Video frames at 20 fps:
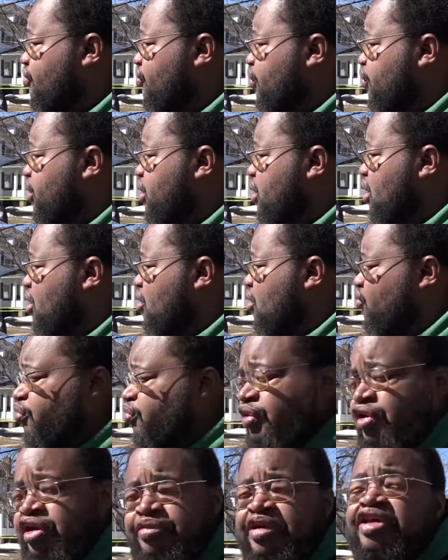3 cars
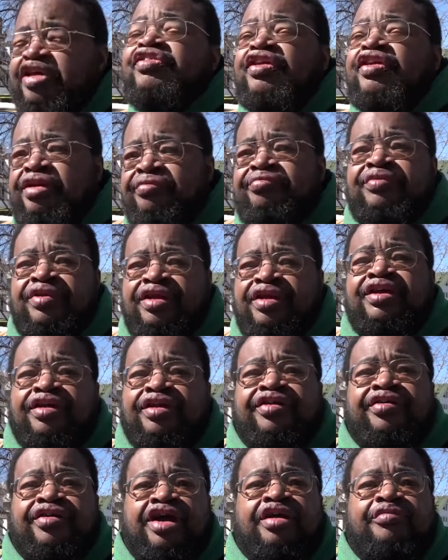pull up, I said,
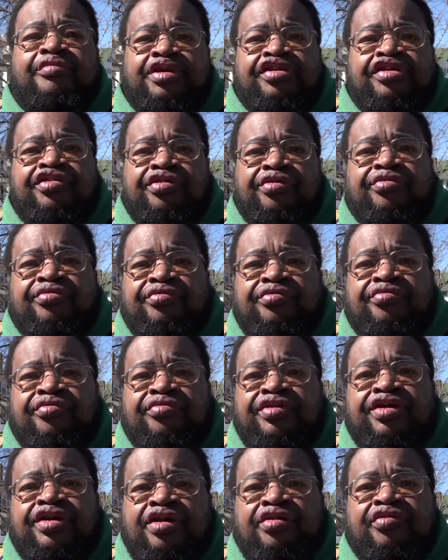they're coming to,
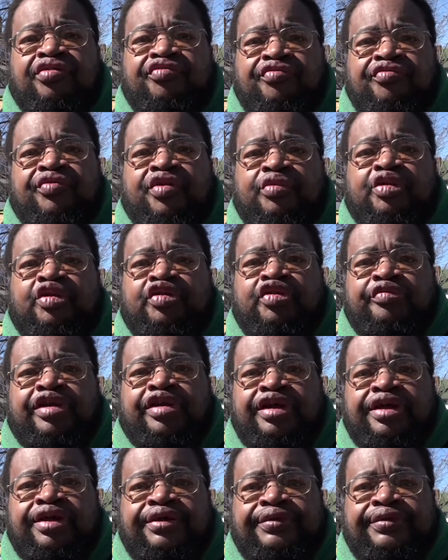you know, remove me.